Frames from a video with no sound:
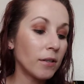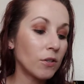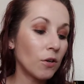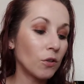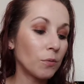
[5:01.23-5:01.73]
It's
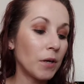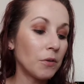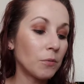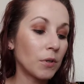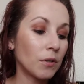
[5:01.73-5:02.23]
called Around
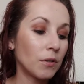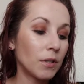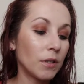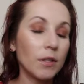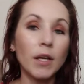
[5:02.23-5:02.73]
the
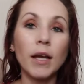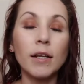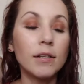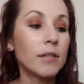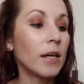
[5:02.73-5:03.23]
World, and
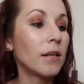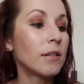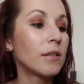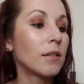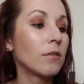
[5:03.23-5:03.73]
it
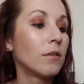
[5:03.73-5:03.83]
says